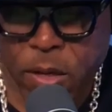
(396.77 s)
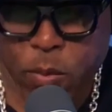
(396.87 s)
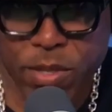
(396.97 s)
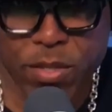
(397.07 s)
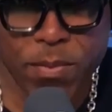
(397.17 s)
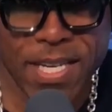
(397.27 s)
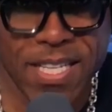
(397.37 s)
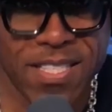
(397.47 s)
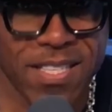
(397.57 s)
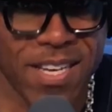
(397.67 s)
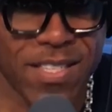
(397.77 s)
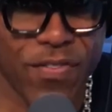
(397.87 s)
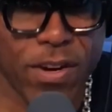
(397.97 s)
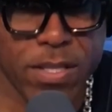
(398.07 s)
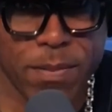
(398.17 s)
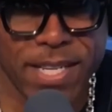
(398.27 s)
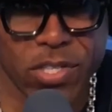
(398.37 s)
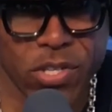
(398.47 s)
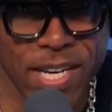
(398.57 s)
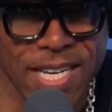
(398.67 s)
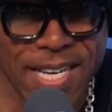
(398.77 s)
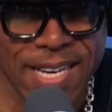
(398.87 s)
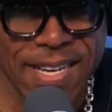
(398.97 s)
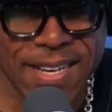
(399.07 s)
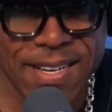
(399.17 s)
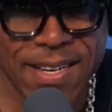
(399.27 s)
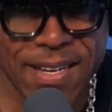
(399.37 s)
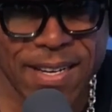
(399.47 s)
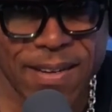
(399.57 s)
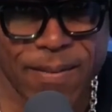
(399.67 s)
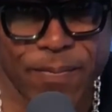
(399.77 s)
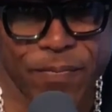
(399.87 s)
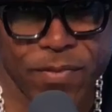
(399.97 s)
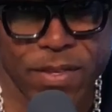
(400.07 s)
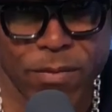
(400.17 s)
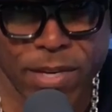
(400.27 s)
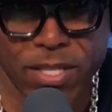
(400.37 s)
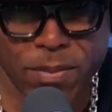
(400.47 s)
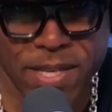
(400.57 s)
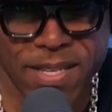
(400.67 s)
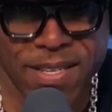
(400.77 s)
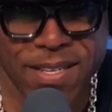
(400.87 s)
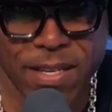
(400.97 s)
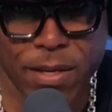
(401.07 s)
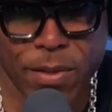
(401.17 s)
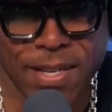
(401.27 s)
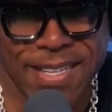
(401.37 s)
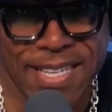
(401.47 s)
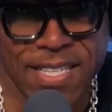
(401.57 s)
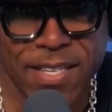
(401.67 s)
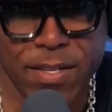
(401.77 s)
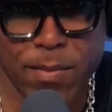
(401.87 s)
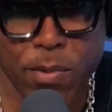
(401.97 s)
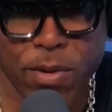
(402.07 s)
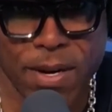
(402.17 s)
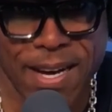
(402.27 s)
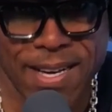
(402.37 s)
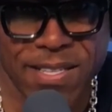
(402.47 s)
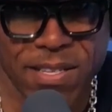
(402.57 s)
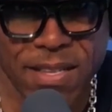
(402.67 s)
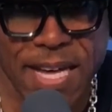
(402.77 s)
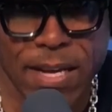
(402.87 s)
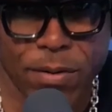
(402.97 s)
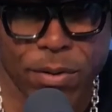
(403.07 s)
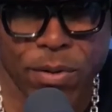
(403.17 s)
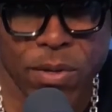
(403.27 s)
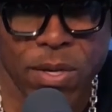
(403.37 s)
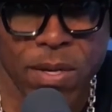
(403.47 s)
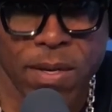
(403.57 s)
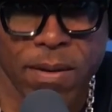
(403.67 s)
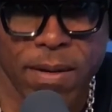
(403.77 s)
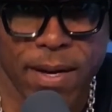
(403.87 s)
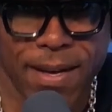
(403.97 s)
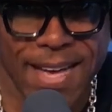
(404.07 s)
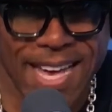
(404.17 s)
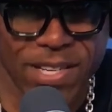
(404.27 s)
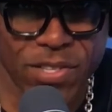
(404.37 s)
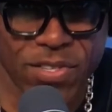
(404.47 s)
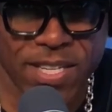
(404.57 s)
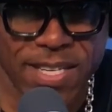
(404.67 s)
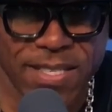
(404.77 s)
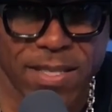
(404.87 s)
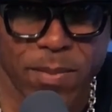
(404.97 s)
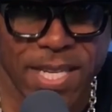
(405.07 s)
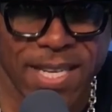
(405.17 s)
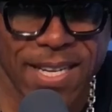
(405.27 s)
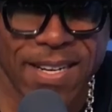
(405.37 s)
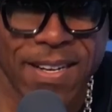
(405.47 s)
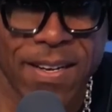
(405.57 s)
which means as far as my training regimen goes, I need to do more isolateral exercises, meaning